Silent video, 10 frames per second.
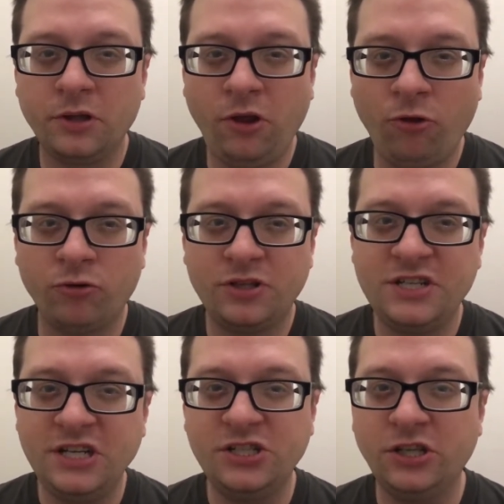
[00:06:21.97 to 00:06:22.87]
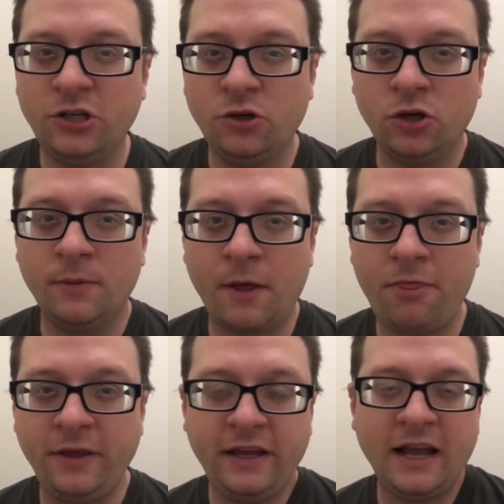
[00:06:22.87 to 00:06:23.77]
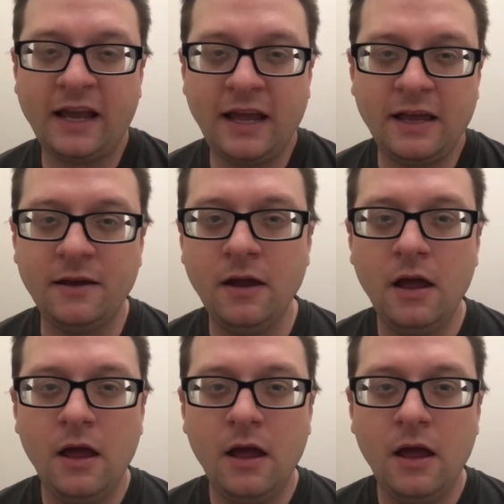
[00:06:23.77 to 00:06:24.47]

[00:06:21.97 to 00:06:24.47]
really strategic and good about thinking ahead.